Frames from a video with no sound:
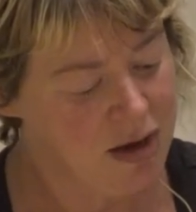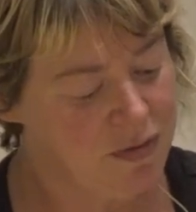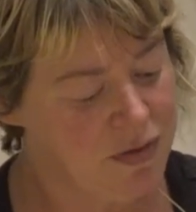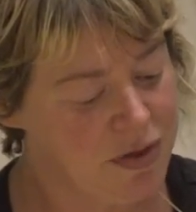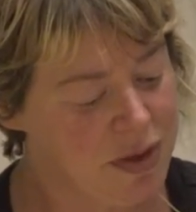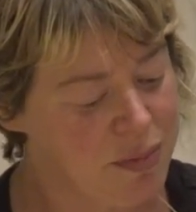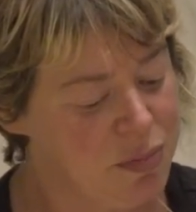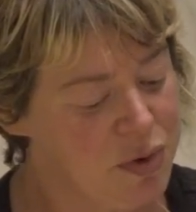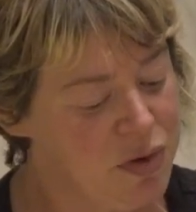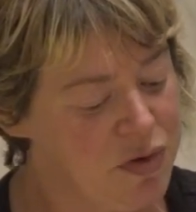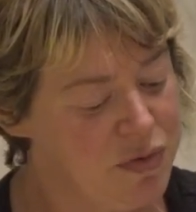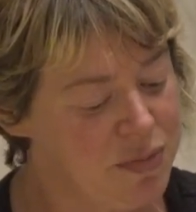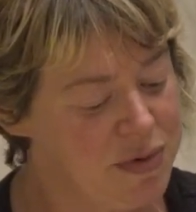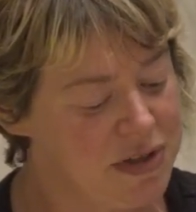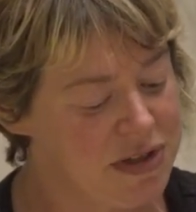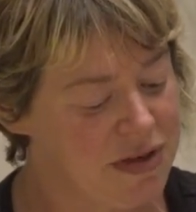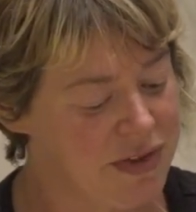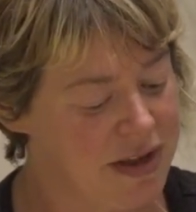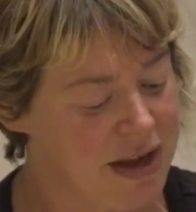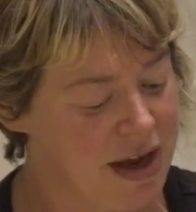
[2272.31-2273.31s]
for the
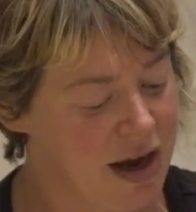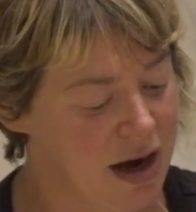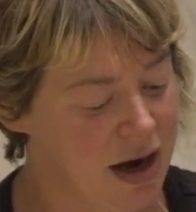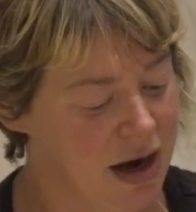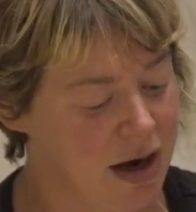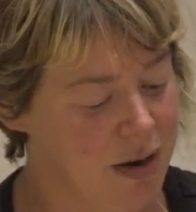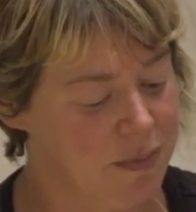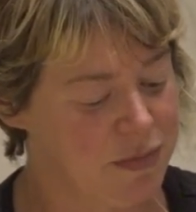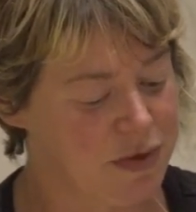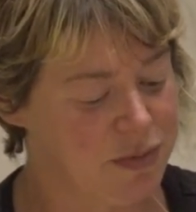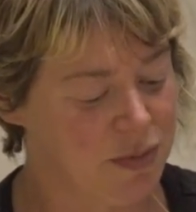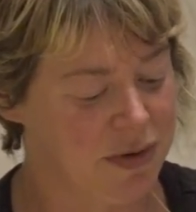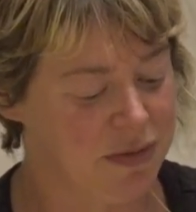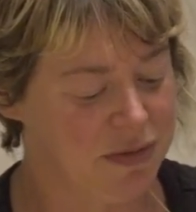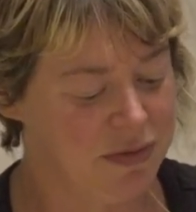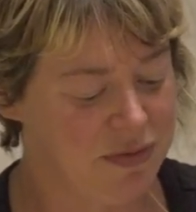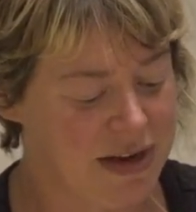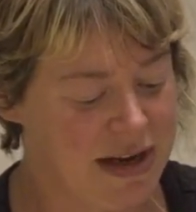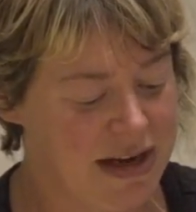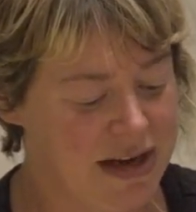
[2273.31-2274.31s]
movement of the arms when
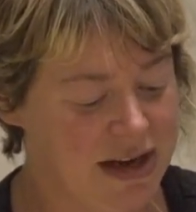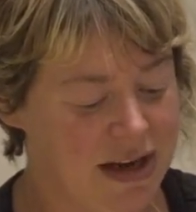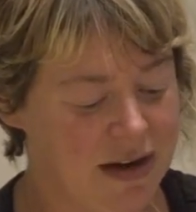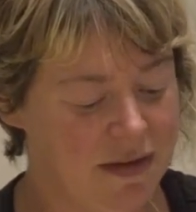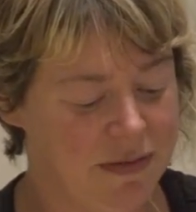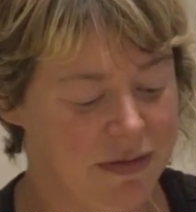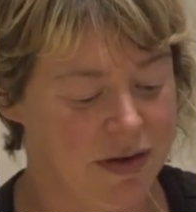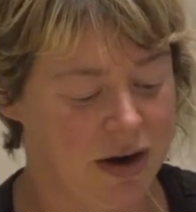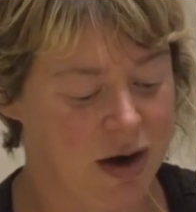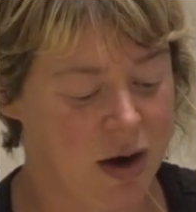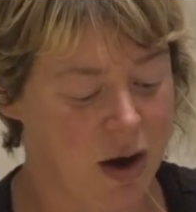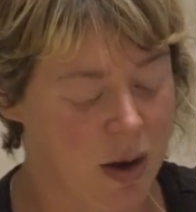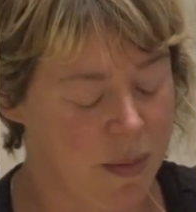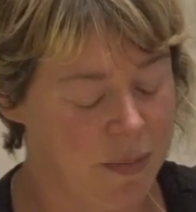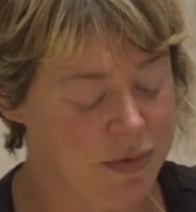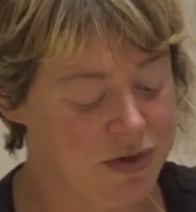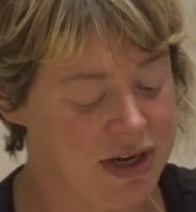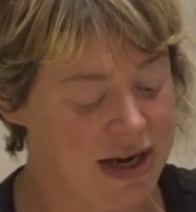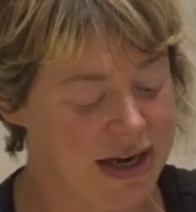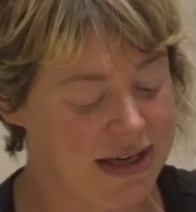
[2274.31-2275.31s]
feeling for an
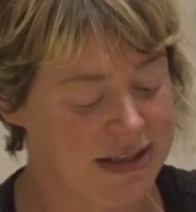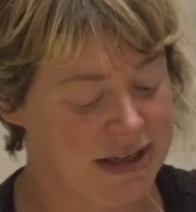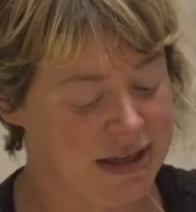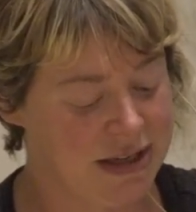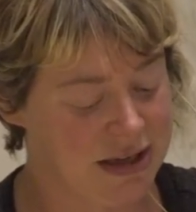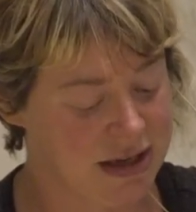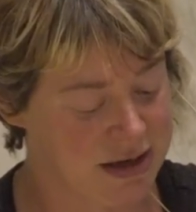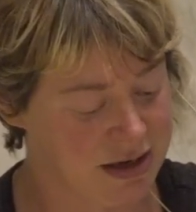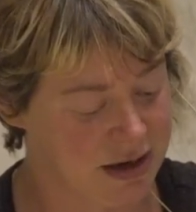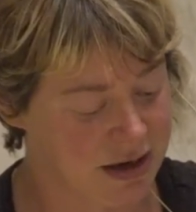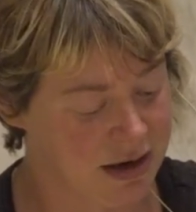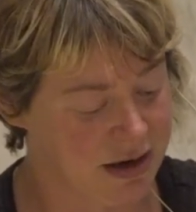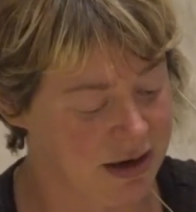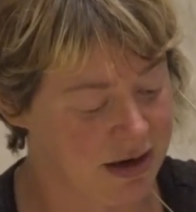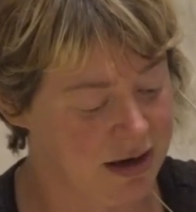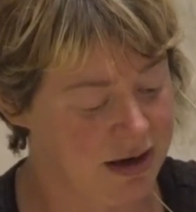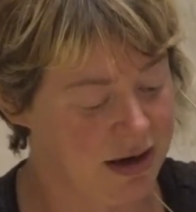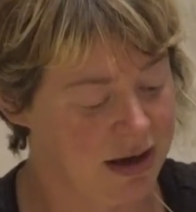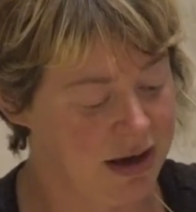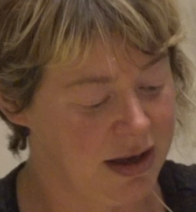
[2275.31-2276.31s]
object in the
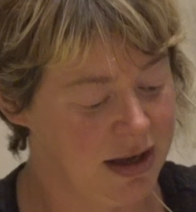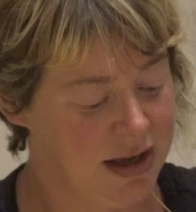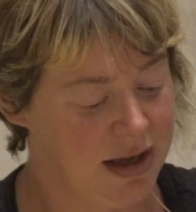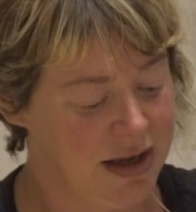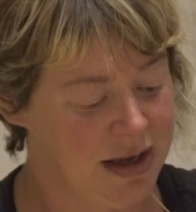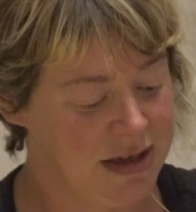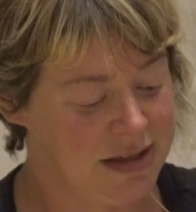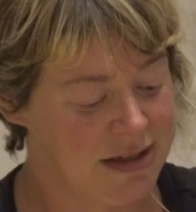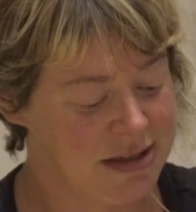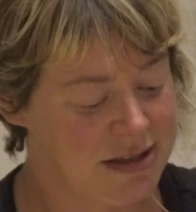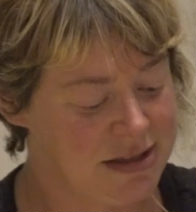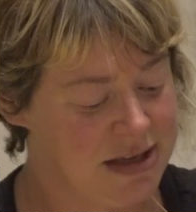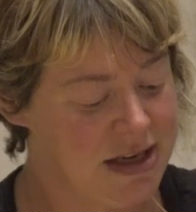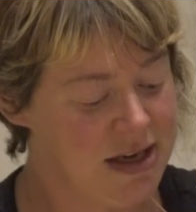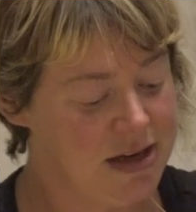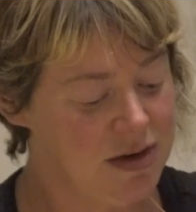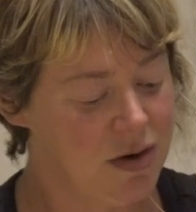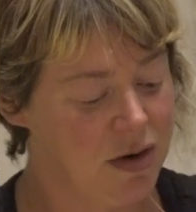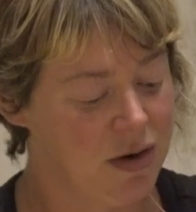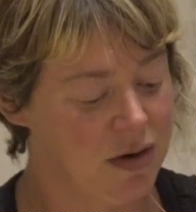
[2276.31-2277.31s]
dark, to
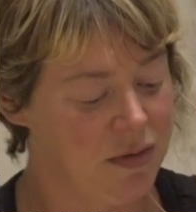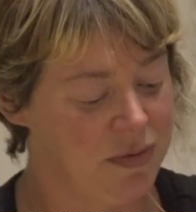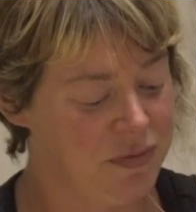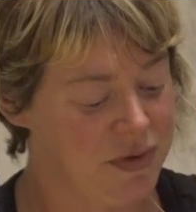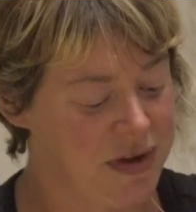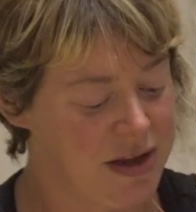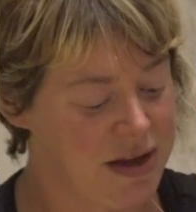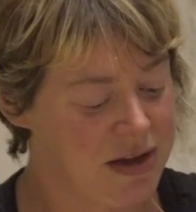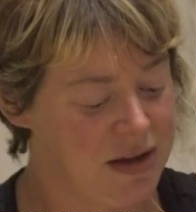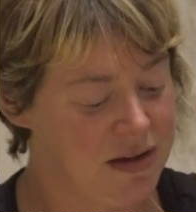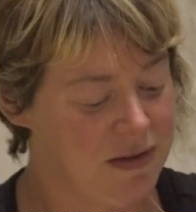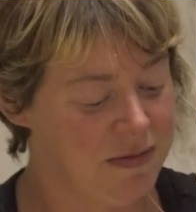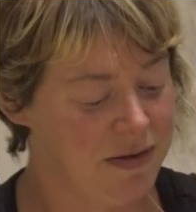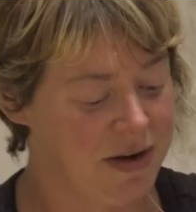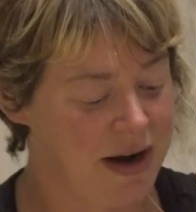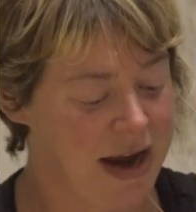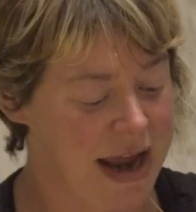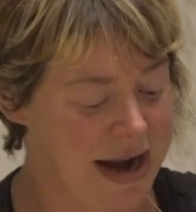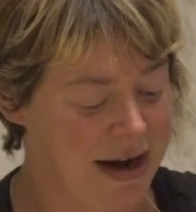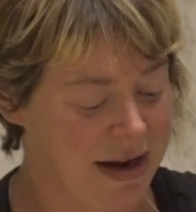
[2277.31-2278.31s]
seek or feel
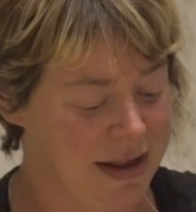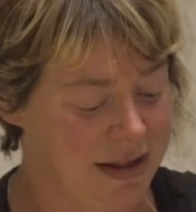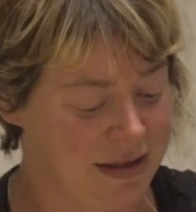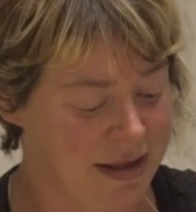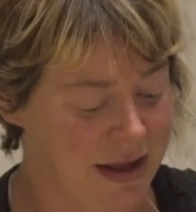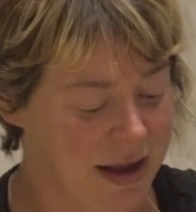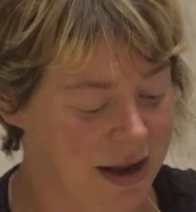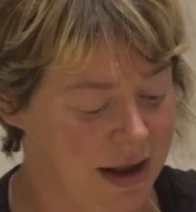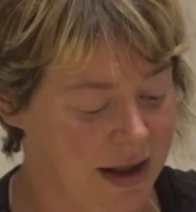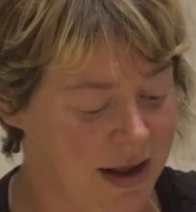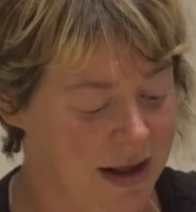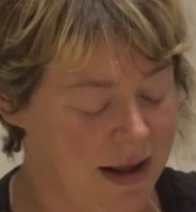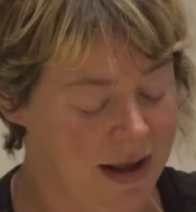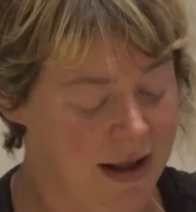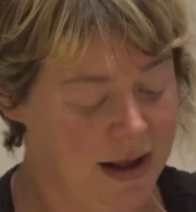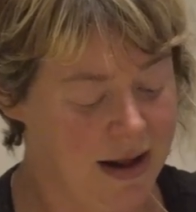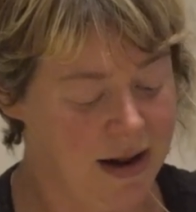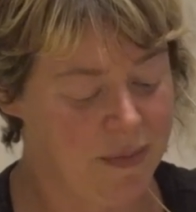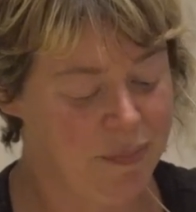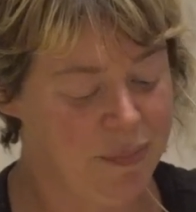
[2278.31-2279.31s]
for anything,
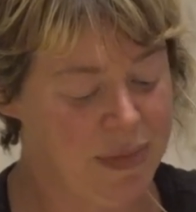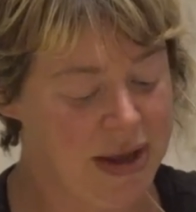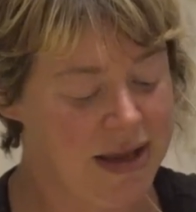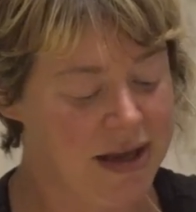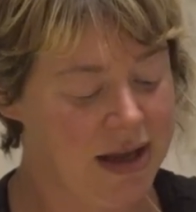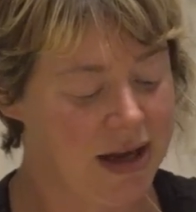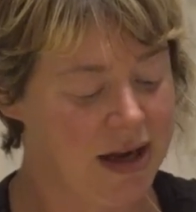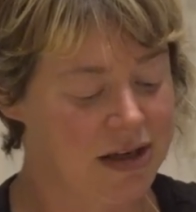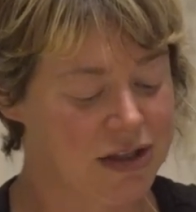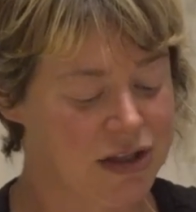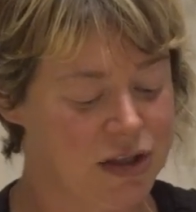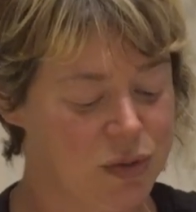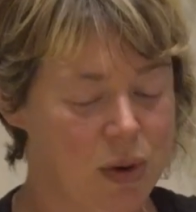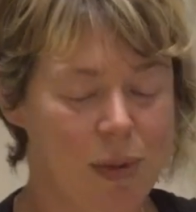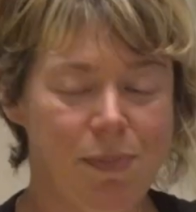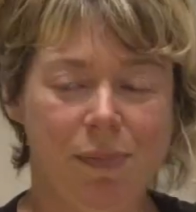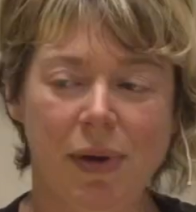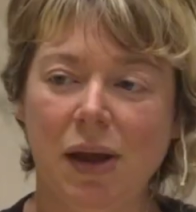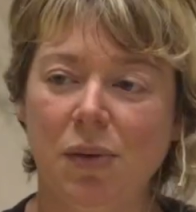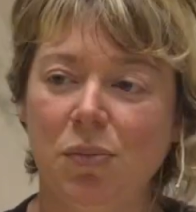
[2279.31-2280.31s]
making a
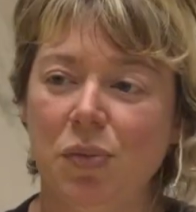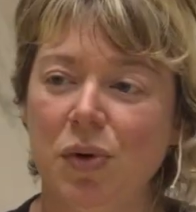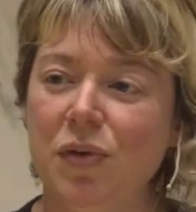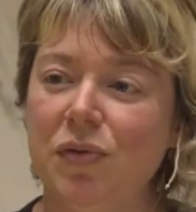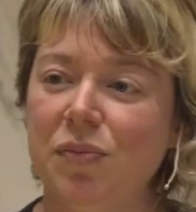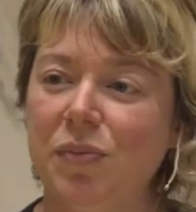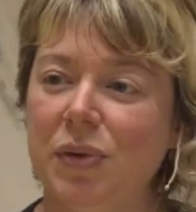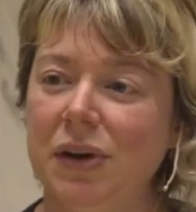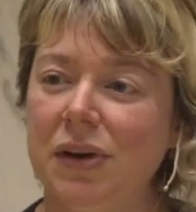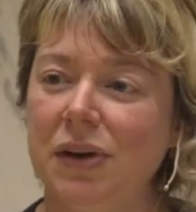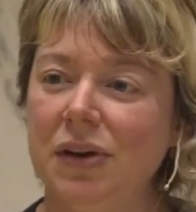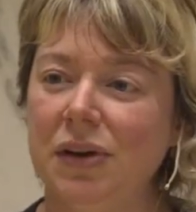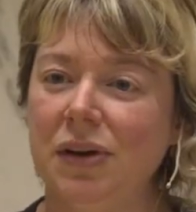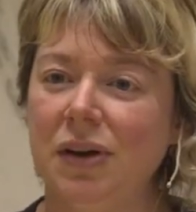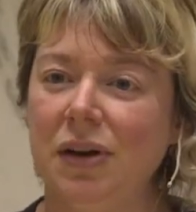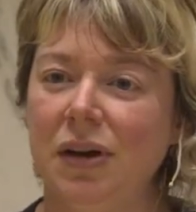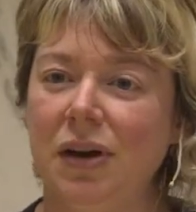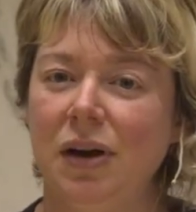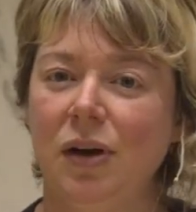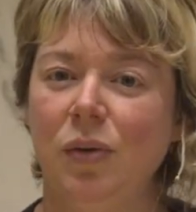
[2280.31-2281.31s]
sweeping movement
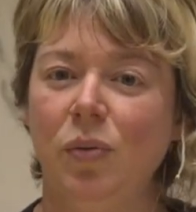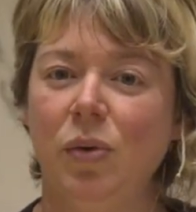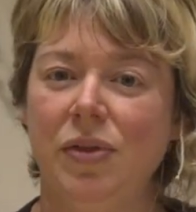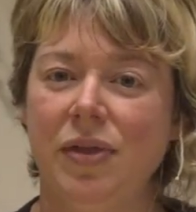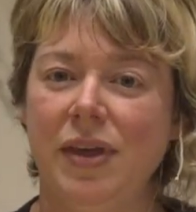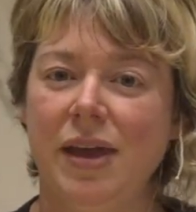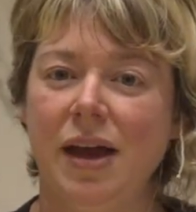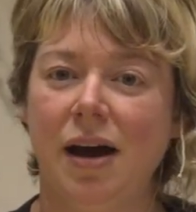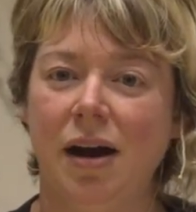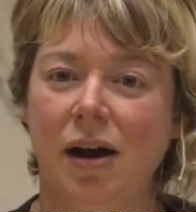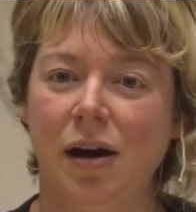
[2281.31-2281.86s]
with the